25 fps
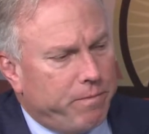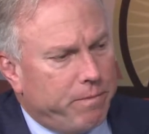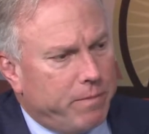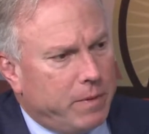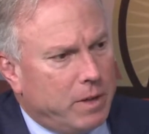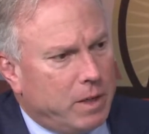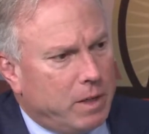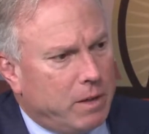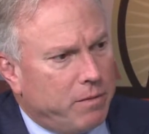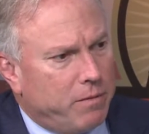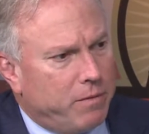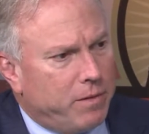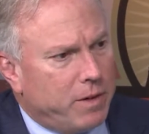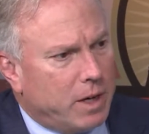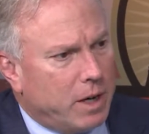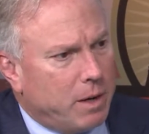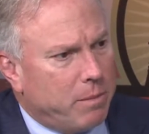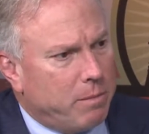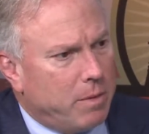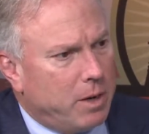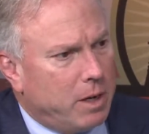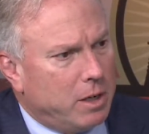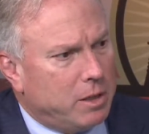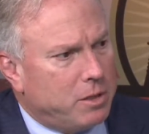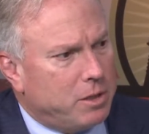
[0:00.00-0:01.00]
you know, very
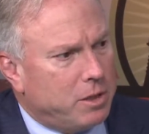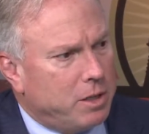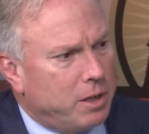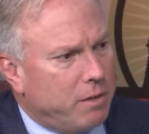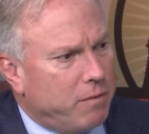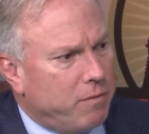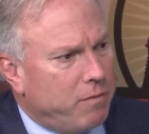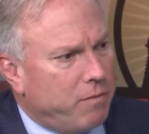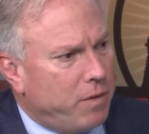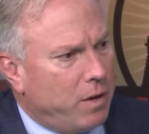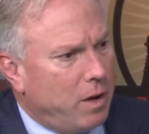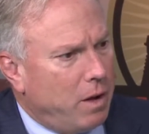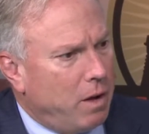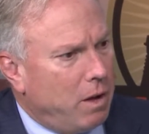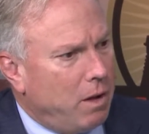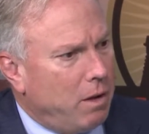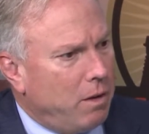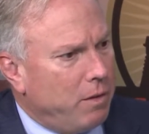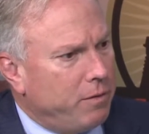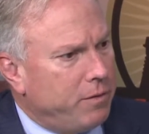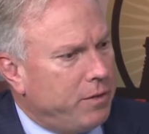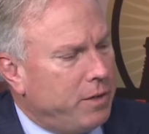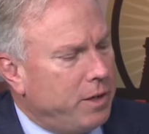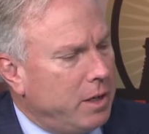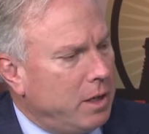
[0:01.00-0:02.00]
much
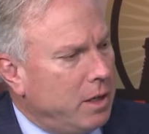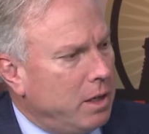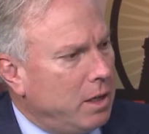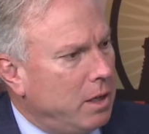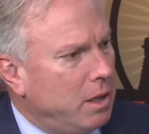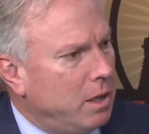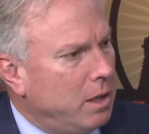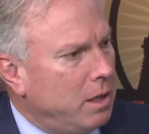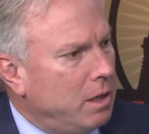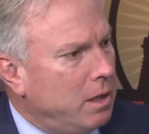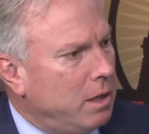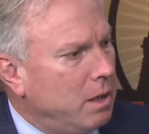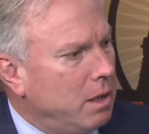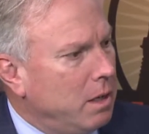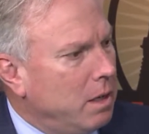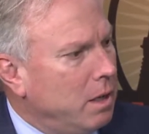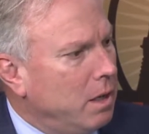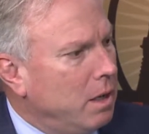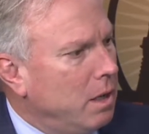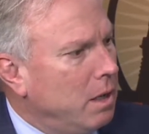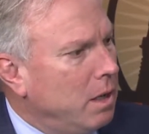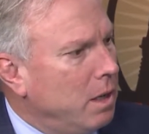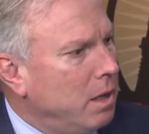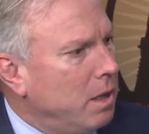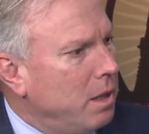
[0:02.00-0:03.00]
involved in
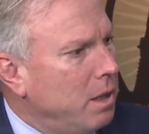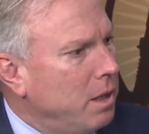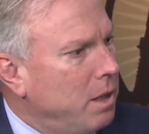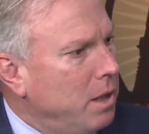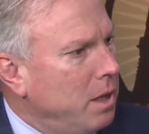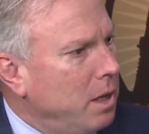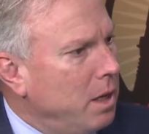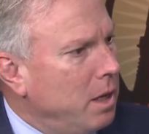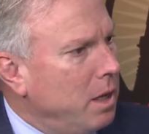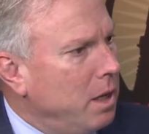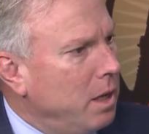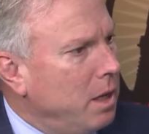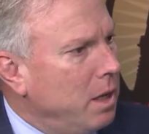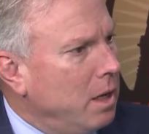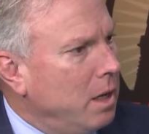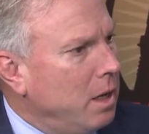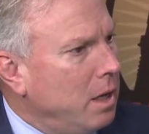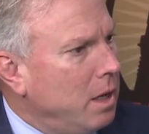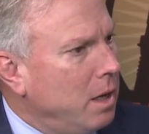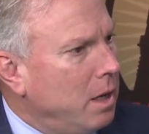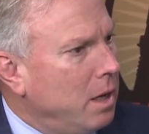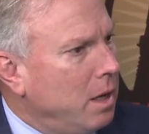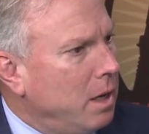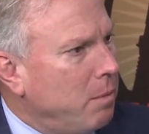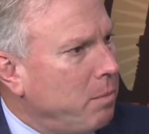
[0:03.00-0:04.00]
the
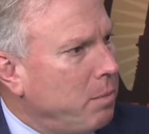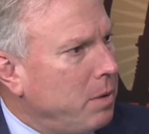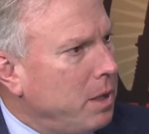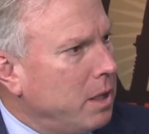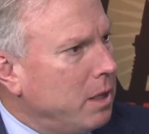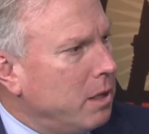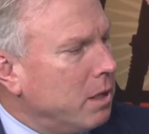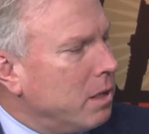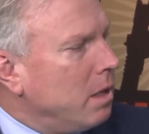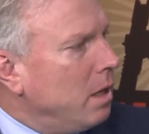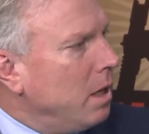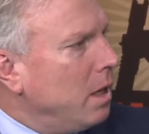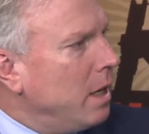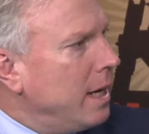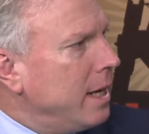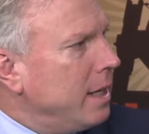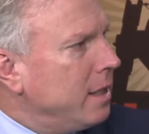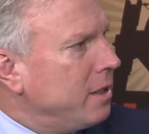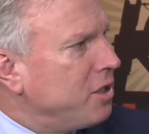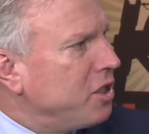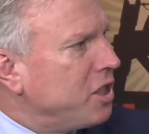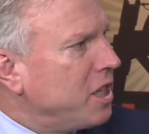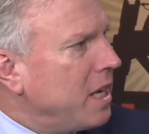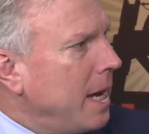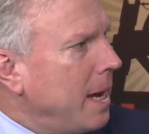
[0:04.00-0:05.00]
political
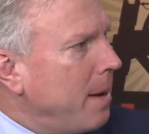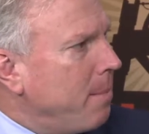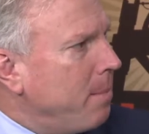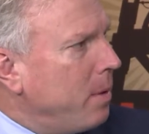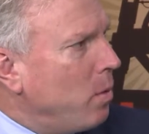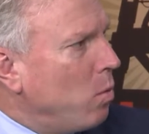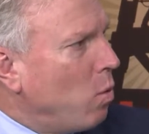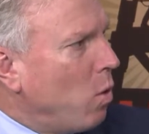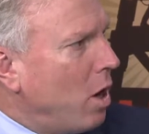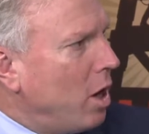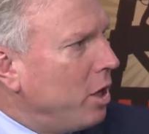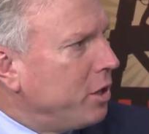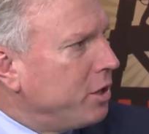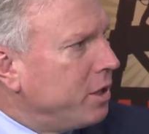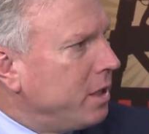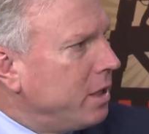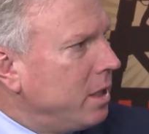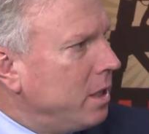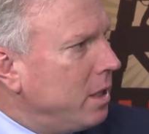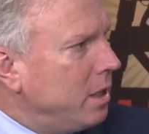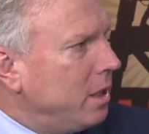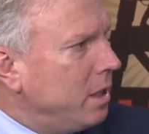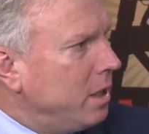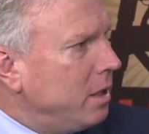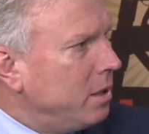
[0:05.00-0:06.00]
landscape in
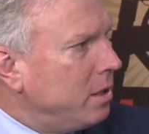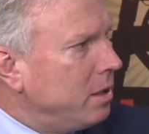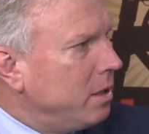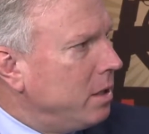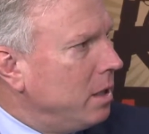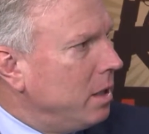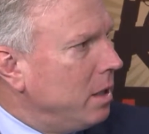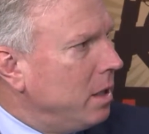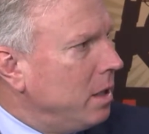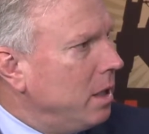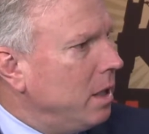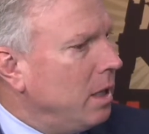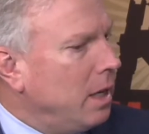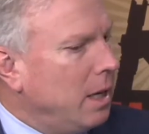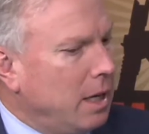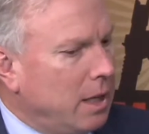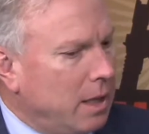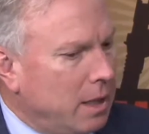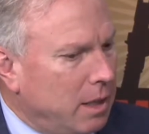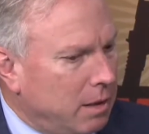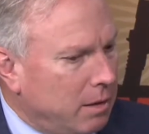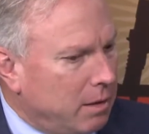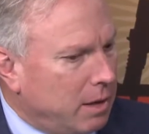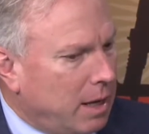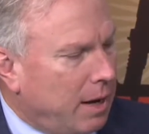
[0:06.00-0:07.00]
Washington, D.C.,
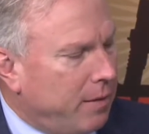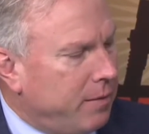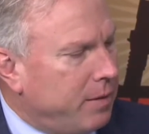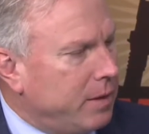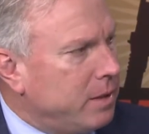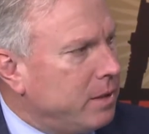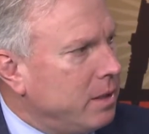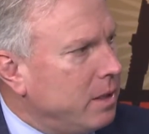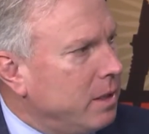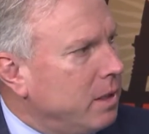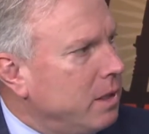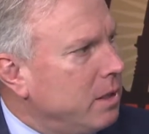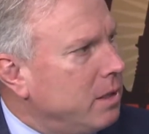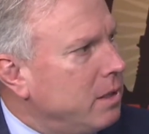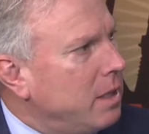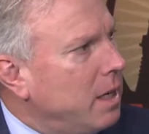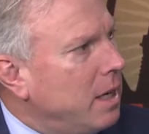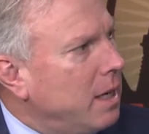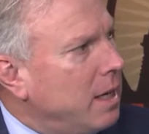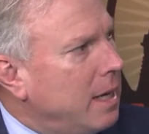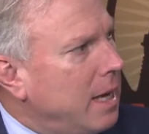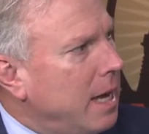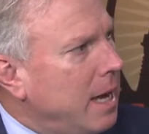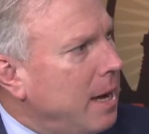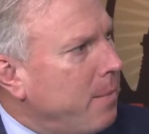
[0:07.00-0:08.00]
and obviously the
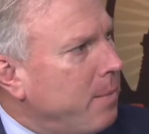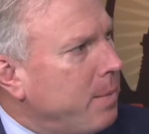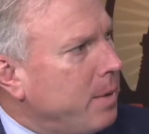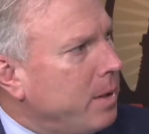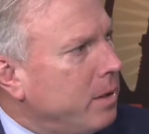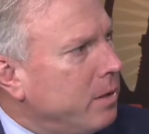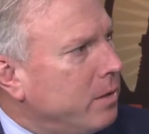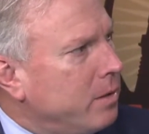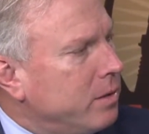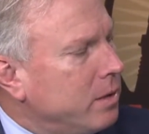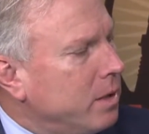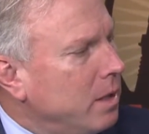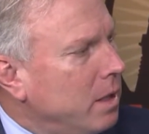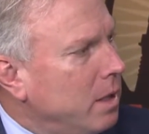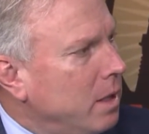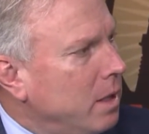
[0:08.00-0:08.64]
state capitals.